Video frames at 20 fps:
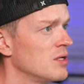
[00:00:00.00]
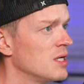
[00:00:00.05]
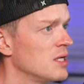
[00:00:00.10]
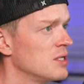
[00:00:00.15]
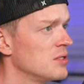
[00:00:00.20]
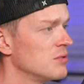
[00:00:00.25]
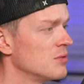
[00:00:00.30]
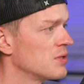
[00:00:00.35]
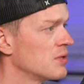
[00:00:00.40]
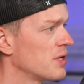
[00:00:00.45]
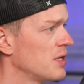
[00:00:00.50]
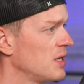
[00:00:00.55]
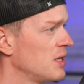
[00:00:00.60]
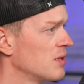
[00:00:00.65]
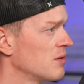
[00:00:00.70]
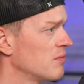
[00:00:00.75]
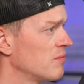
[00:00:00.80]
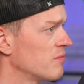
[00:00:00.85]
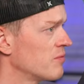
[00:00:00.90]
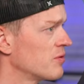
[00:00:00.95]
do it
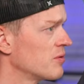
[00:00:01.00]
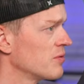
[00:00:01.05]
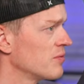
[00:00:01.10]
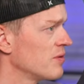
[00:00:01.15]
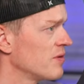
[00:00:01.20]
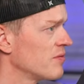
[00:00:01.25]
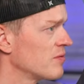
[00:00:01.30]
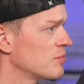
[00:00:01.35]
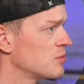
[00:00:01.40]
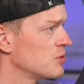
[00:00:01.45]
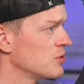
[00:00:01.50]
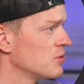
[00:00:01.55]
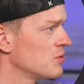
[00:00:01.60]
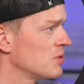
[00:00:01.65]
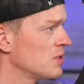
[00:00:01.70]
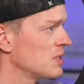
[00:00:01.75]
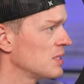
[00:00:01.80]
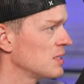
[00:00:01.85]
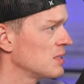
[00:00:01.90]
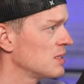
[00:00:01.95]
here, fruity reverb 2,
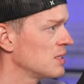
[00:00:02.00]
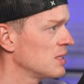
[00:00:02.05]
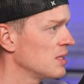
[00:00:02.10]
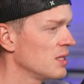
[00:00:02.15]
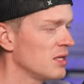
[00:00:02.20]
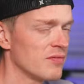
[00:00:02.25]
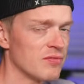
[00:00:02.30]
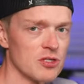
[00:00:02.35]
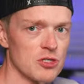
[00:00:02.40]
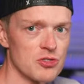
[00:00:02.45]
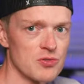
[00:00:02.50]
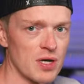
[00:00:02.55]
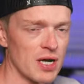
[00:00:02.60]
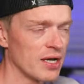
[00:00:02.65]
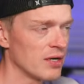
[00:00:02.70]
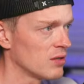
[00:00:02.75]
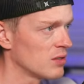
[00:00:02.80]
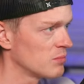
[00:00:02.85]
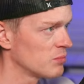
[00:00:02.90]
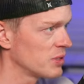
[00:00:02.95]
and then they leave the dry
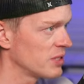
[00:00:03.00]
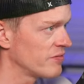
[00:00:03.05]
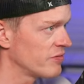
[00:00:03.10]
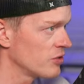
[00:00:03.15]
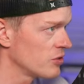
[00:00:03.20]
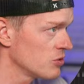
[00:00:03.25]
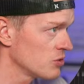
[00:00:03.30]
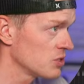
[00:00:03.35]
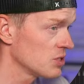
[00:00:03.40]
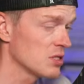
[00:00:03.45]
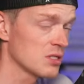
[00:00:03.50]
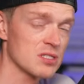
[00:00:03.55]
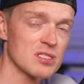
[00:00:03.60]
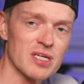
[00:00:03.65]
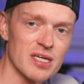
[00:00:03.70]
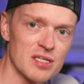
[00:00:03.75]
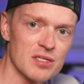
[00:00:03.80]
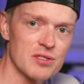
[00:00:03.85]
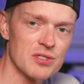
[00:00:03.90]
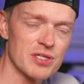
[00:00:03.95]
on. But if you're using a
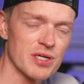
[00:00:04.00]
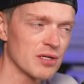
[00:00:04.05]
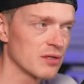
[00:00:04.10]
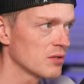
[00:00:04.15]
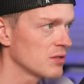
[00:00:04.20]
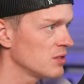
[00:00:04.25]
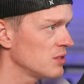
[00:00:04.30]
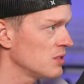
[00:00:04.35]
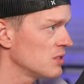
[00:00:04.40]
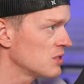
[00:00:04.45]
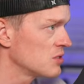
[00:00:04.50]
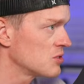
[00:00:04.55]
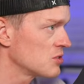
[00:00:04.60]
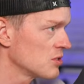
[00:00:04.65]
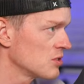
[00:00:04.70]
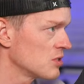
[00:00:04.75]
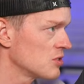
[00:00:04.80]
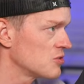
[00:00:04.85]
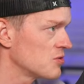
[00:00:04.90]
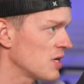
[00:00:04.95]
scent channel, you need to
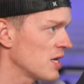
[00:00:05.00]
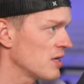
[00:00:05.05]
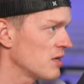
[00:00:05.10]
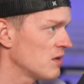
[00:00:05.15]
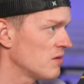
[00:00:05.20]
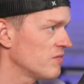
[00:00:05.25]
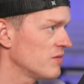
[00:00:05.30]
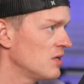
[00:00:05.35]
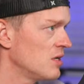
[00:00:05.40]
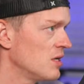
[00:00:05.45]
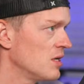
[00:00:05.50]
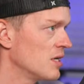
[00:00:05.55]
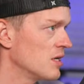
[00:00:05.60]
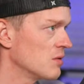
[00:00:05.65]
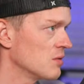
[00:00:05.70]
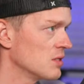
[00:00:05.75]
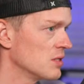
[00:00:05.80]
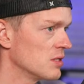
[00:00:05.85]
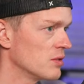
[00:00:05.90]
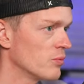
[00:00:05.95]
turn the dry off and
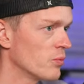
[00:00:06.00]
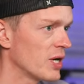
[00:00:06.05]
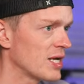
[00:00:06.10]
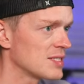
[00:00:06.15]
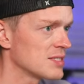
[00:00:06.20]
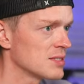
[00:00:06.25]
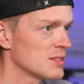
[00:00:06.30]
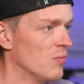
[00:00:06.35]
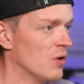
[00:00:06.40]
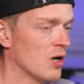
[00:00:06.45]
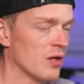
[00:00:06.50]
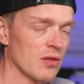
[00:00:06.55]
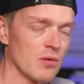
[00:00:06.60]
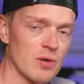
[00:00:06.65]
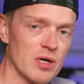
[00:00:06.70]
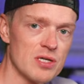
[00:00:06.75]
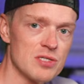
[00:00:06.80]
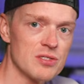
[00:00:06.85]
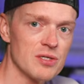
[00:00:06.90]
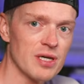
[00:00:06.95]
only the wet.
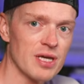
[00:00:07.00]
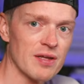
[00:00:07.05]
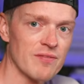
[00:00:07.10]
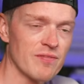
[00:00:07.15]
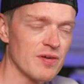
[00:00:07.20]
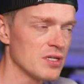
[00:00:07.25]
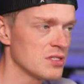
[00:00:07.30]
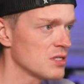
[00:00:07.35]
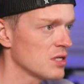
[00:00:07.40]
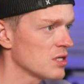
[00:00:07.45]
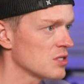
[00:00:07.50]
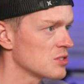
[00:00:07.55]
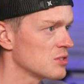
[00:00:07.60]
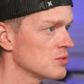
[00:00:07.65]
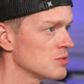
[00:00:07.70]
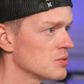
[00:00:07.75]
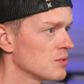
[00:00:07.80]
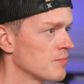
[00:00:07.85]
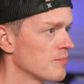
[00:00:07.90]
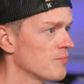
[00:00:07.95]
Otherwise you get phasing
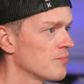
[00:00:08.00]
issues.